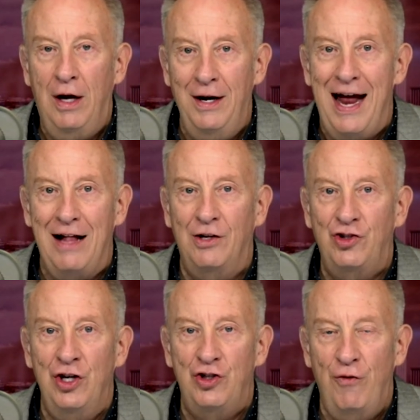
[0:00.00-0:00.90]

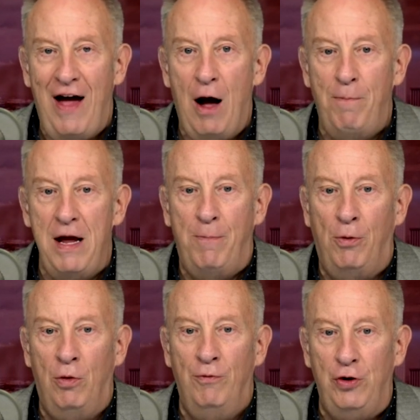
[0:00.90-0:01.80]
analysis of how
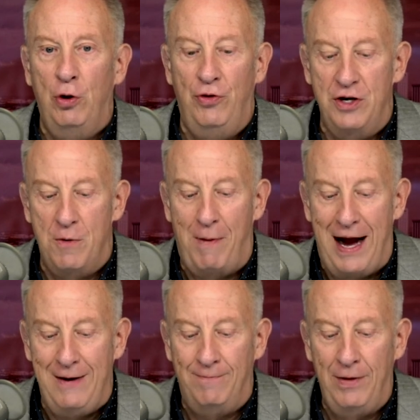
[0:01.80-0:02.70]
people viewed the
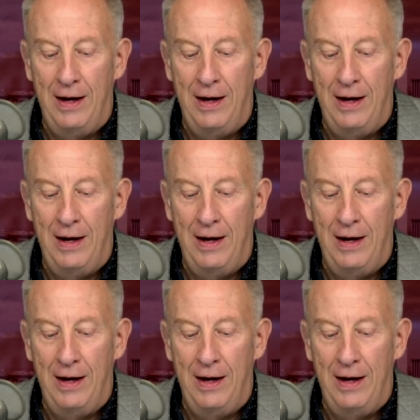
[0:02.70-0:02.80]
debate?